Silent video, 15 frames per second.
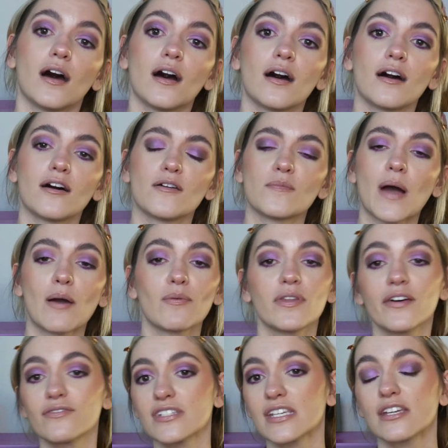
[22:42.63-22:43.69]
I would
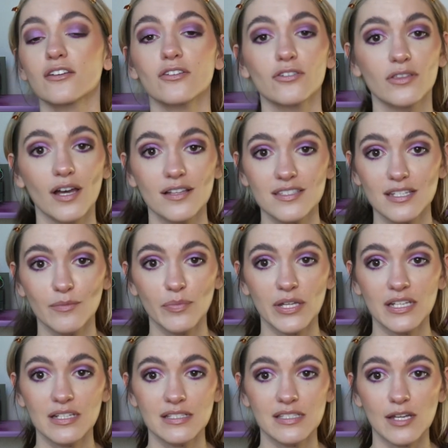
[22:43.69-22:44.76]
love to hear your thoughts and
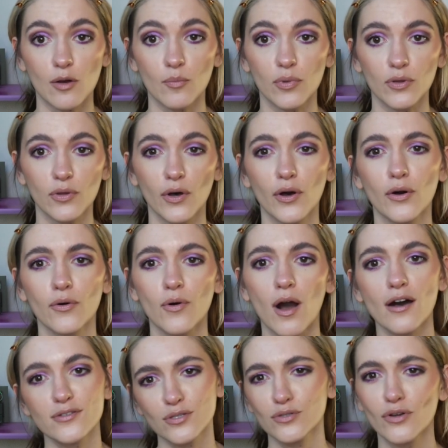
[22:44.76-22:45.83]
opinions down below.
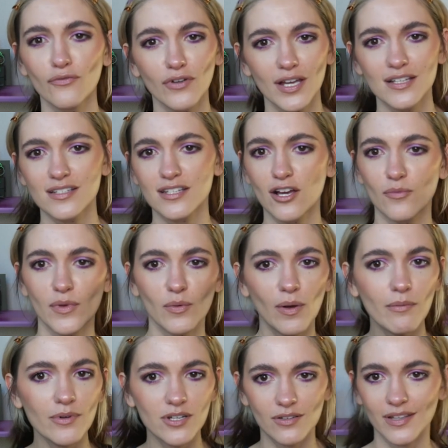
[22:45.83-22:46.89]
Also, don't forget to tell me,
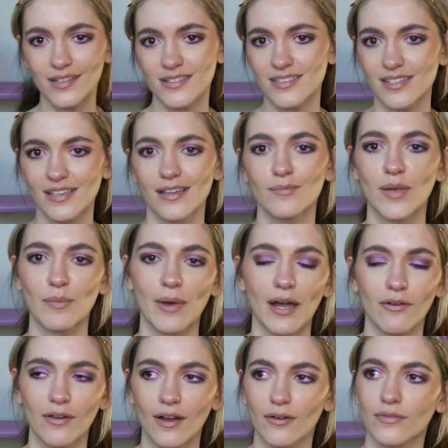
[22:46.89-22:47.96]
what would you like to see in my
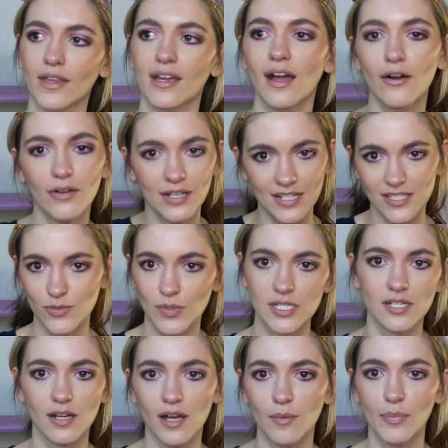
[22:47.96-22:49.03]
background? Like, how can I switch
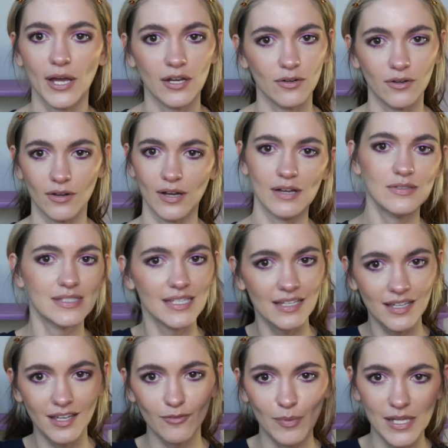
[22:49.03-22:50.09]
it up? I don't know. I was
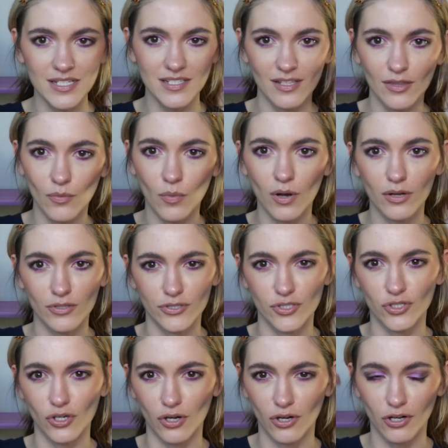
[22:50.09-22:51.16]
thinking of painting the
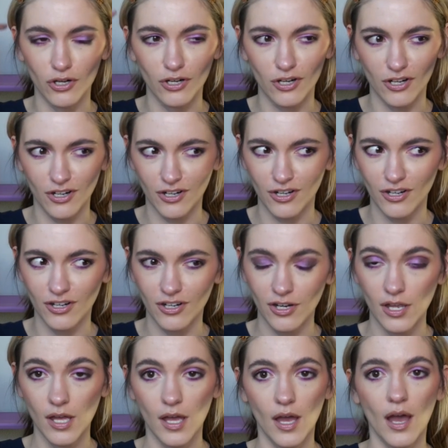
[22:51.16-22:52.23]
walls darker.
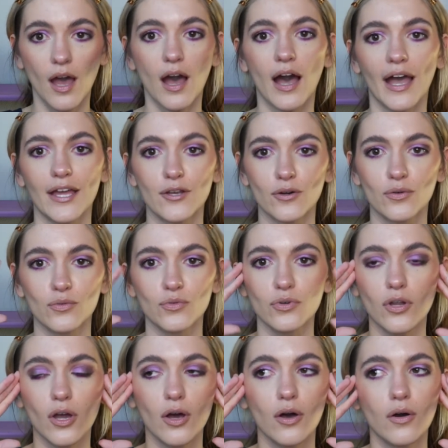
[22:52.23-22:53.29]
I don't
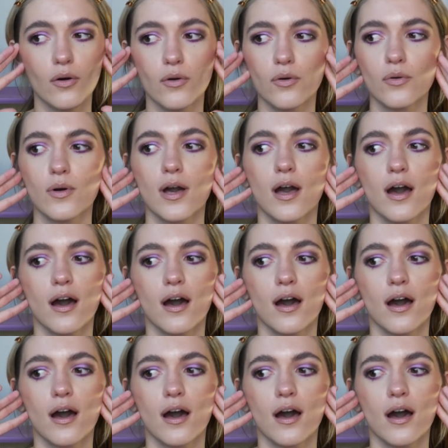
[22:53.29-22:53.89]
know.